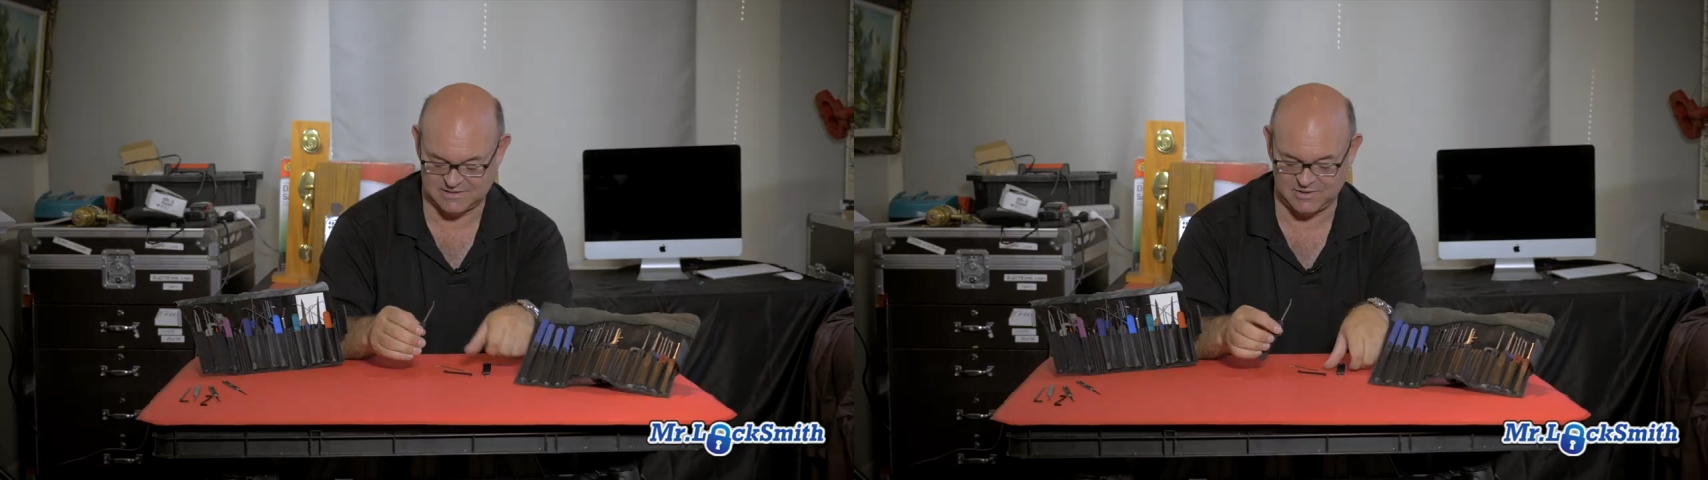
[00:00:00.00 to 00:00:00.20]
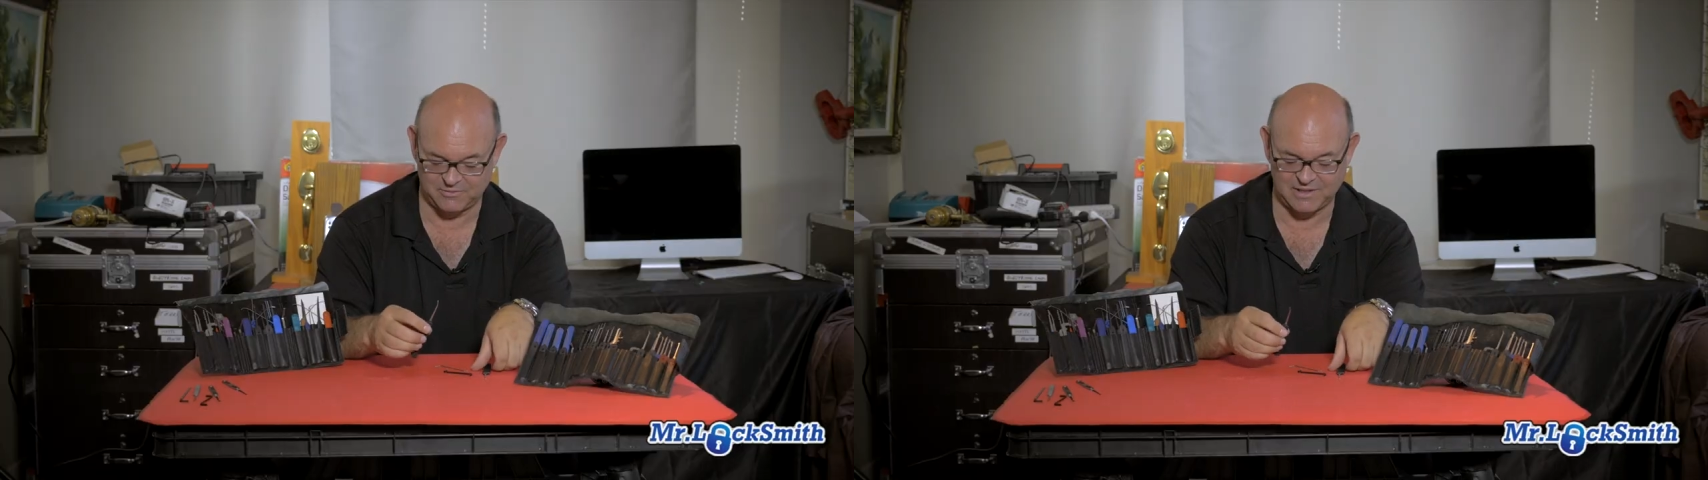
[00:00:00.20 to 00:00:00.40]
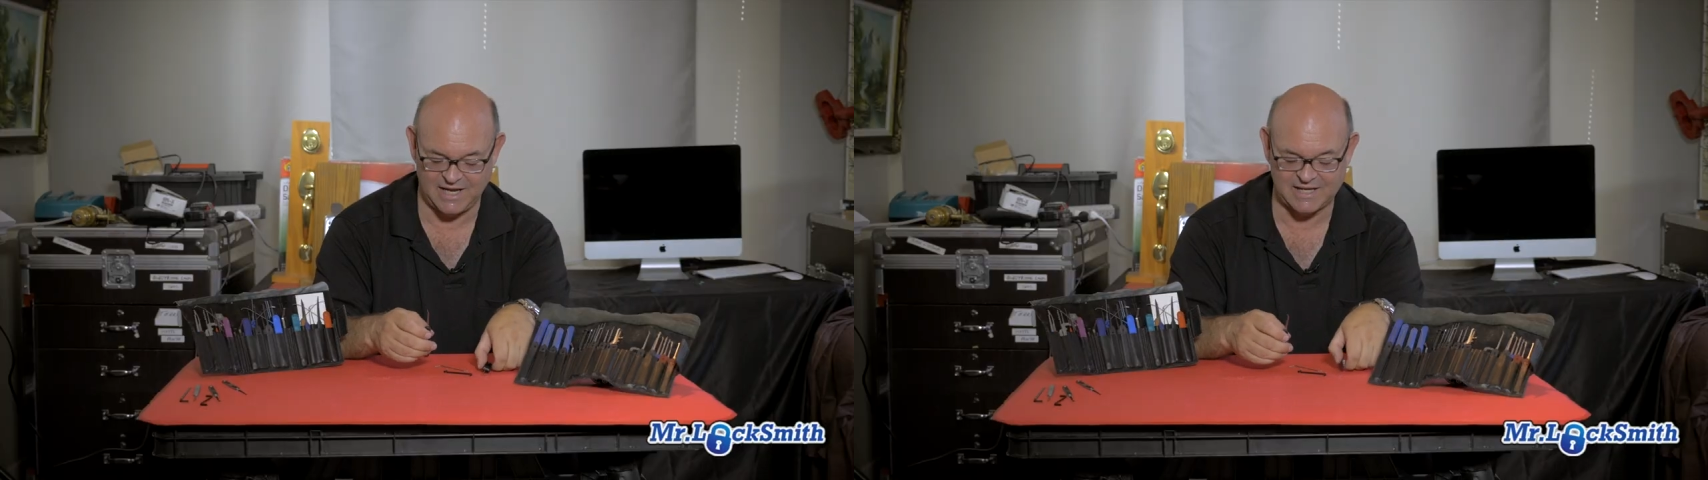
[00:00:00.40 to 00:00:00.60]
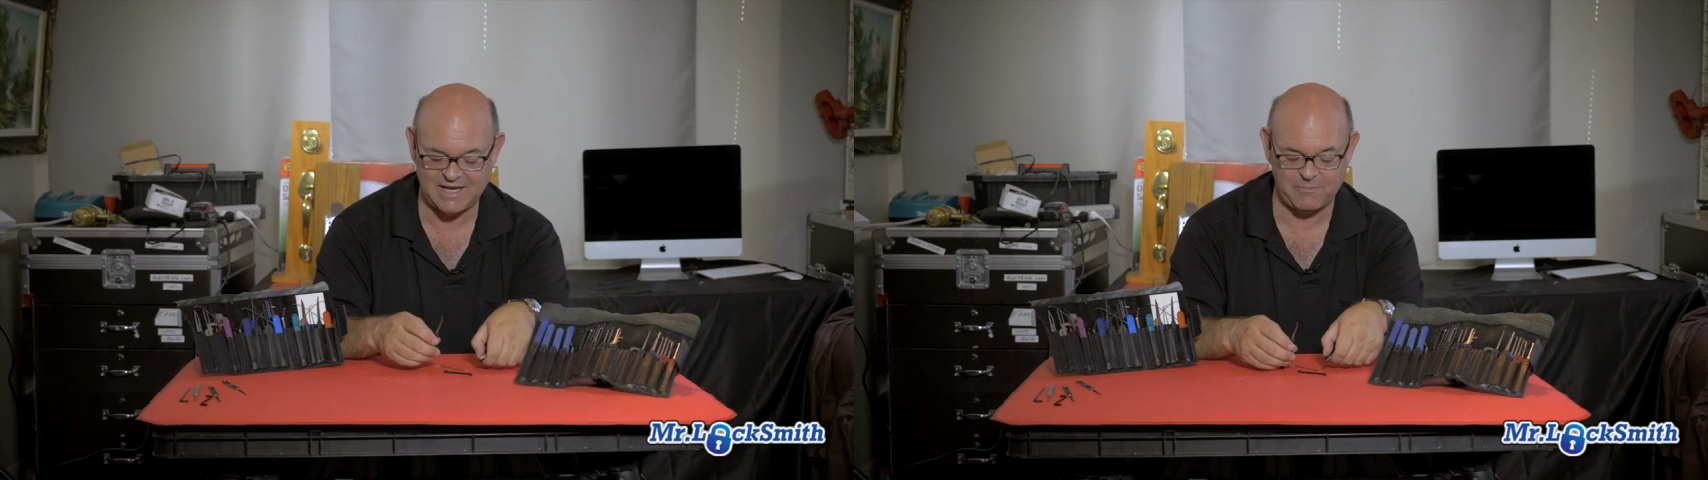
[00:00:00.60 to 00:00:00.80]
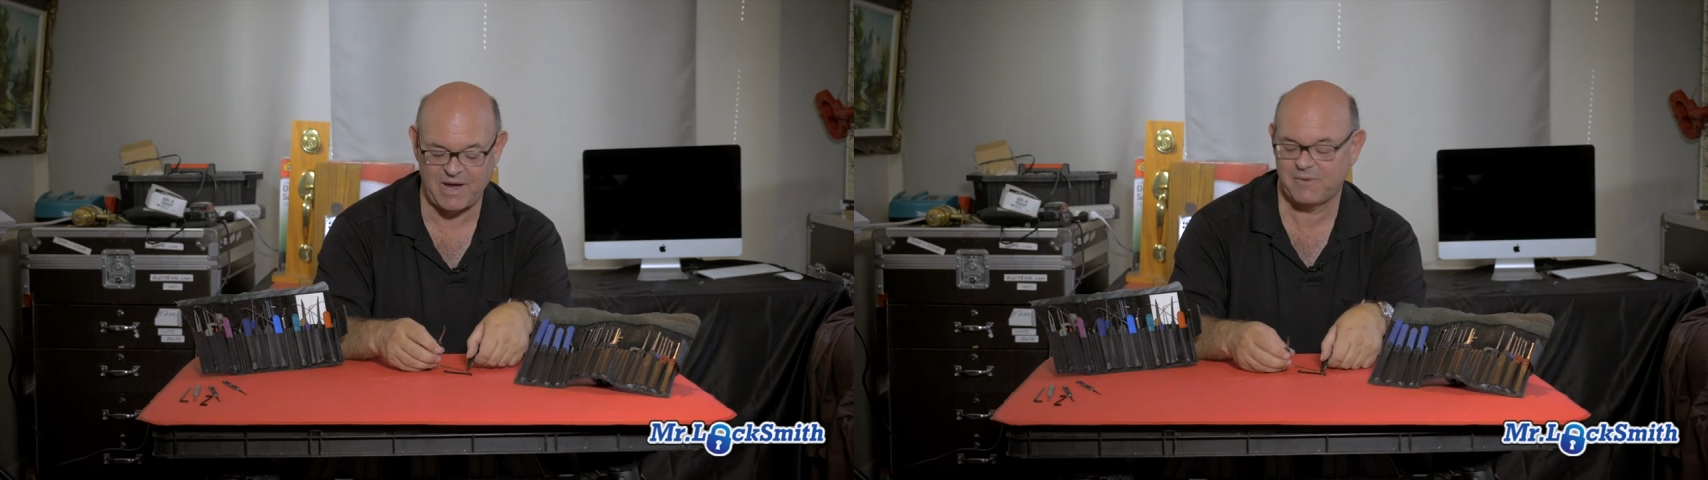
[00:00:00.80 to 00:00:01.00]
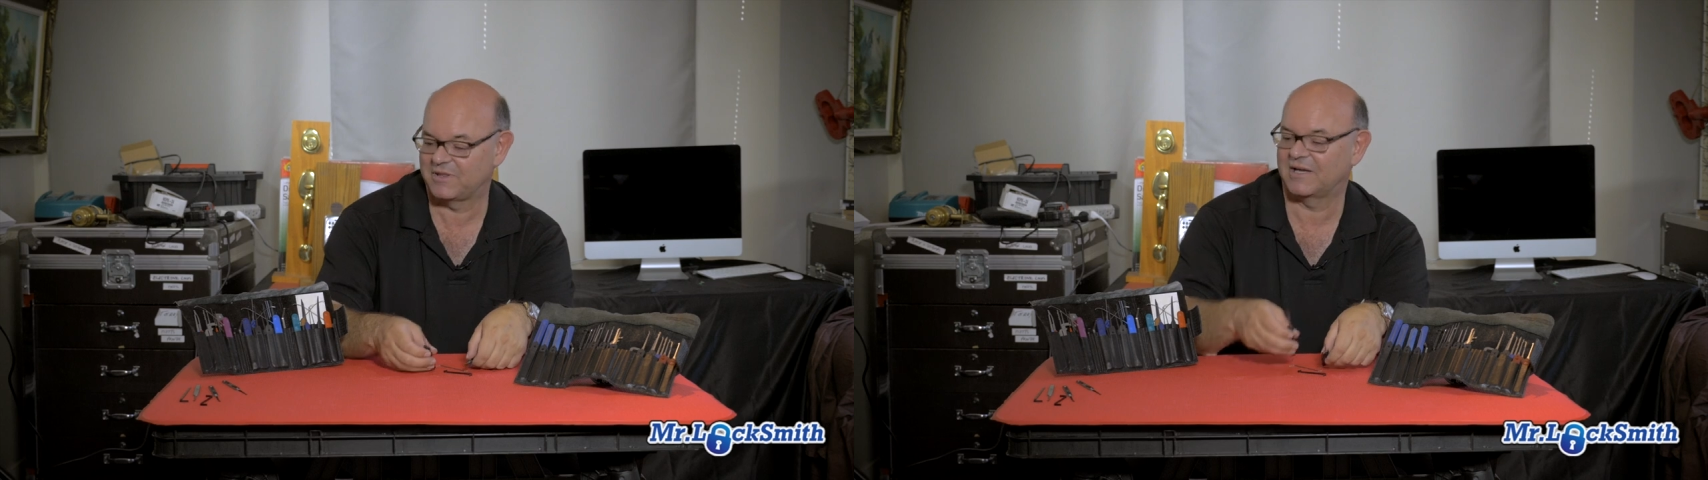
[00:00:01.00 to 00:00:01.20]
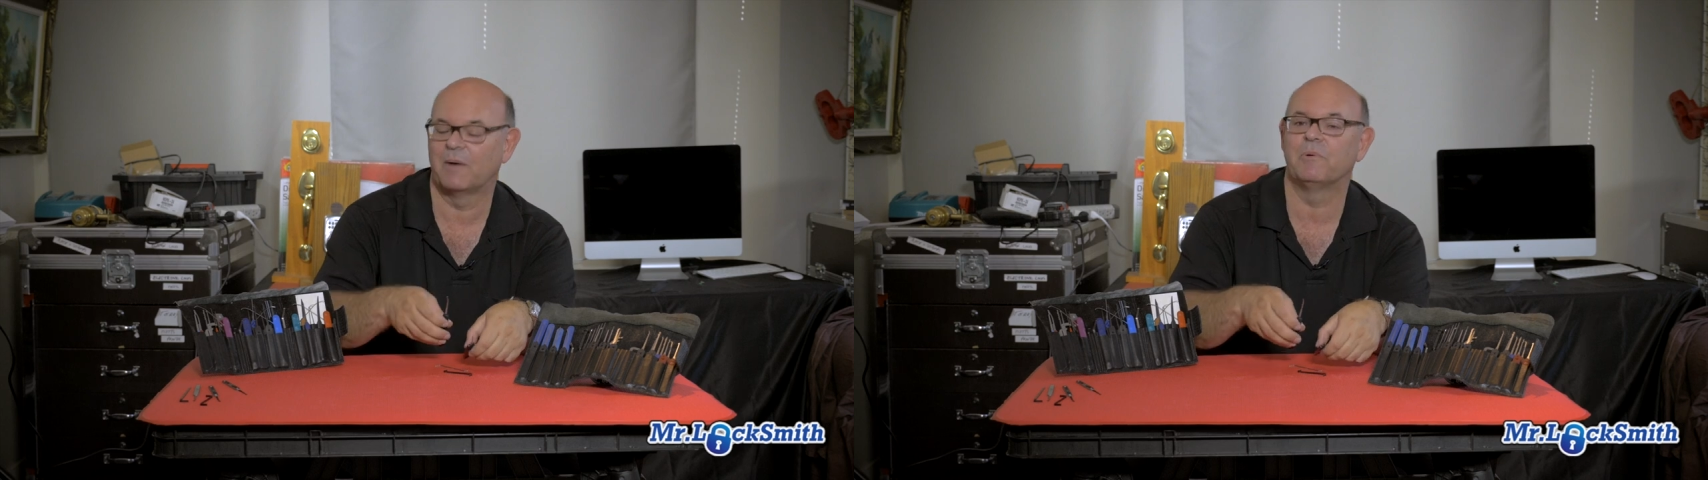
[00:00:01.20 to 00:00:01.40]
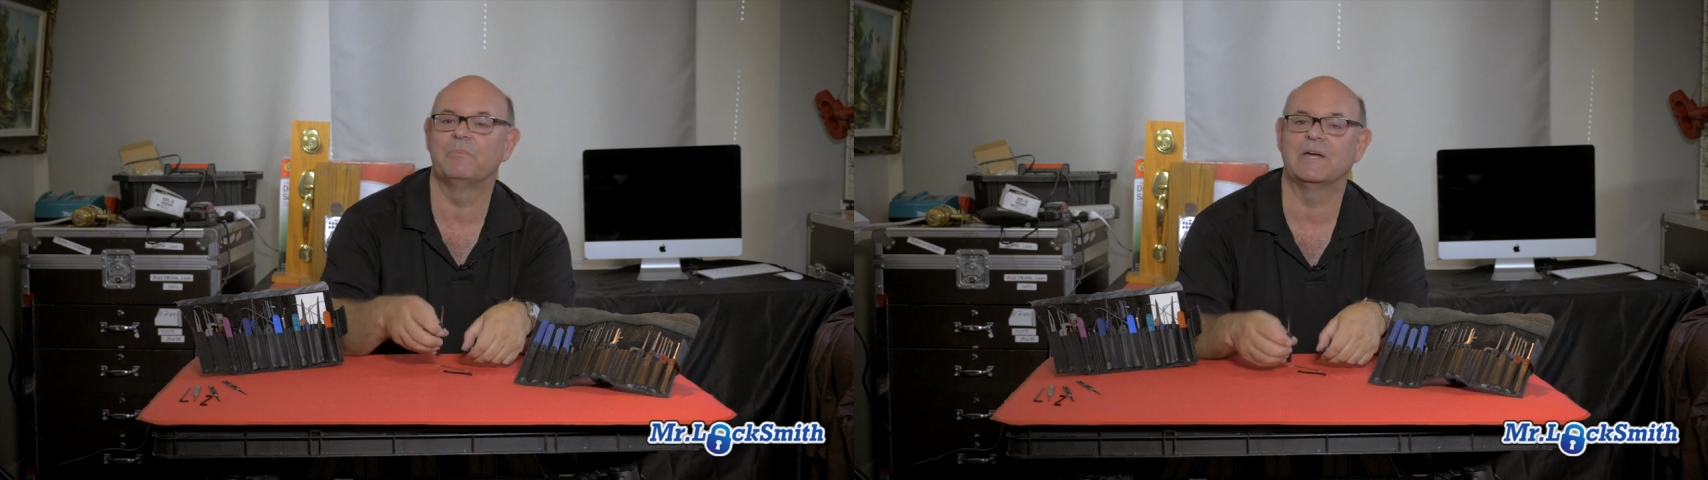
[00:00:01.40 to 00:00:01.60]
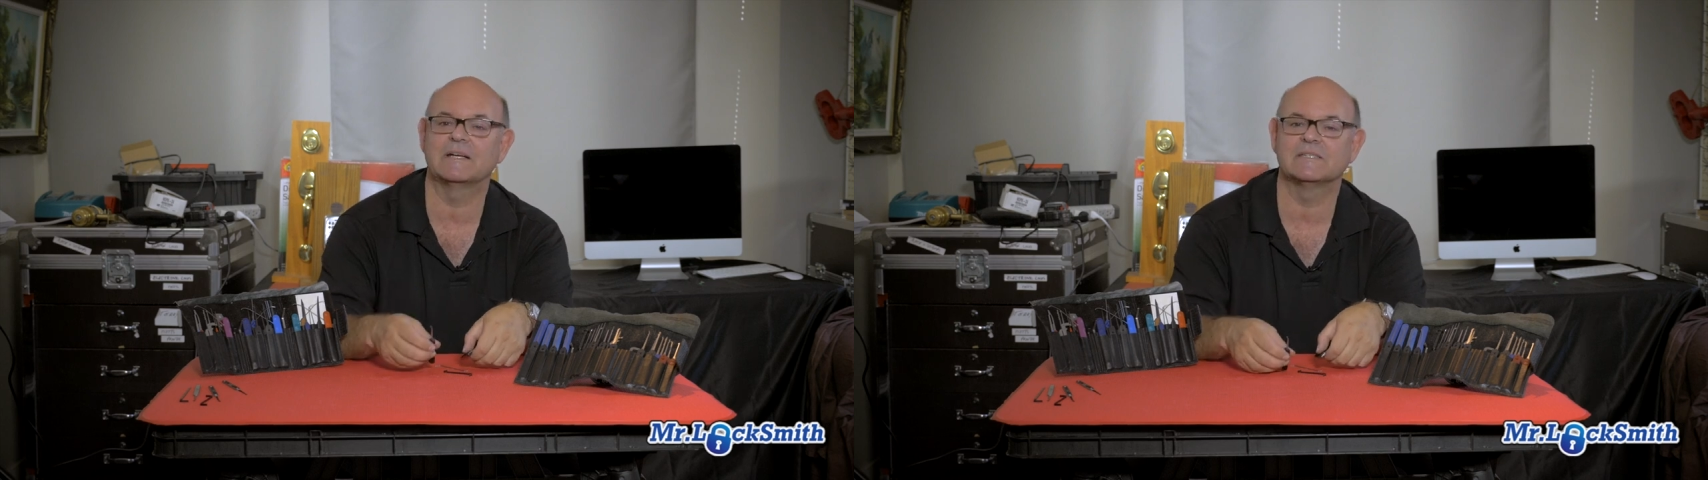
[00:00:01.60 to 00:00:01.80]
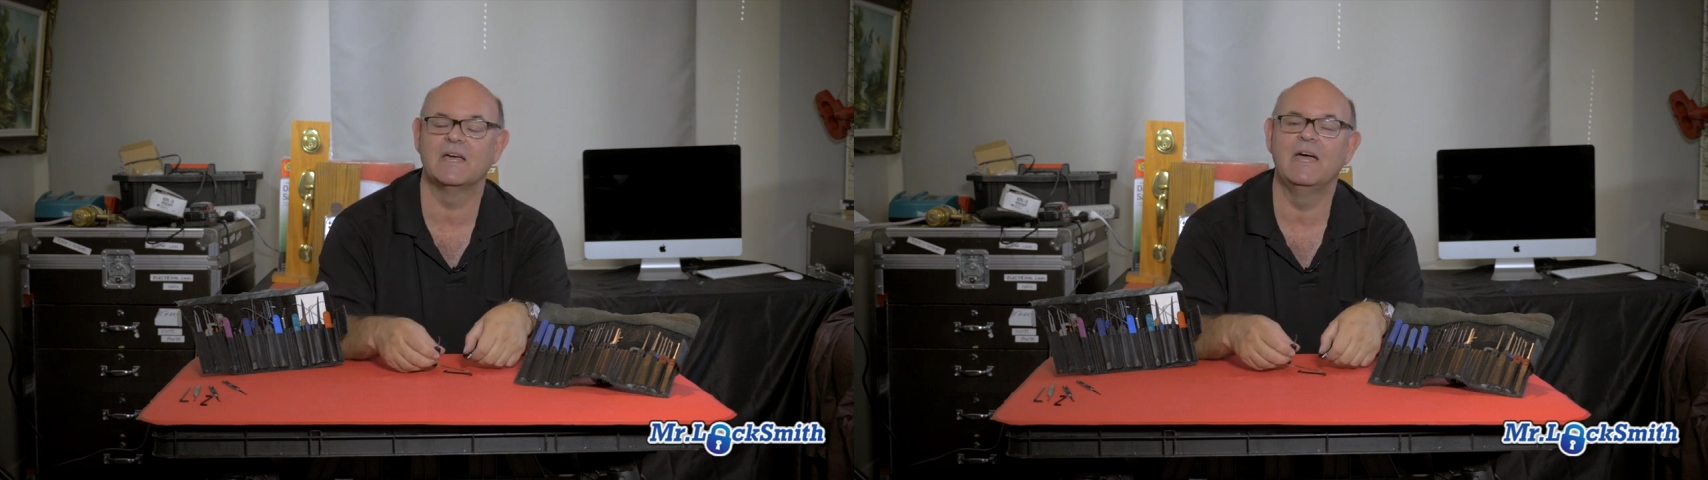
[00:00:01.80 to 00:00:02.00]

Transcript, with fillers: So really I can get by with a couple picks.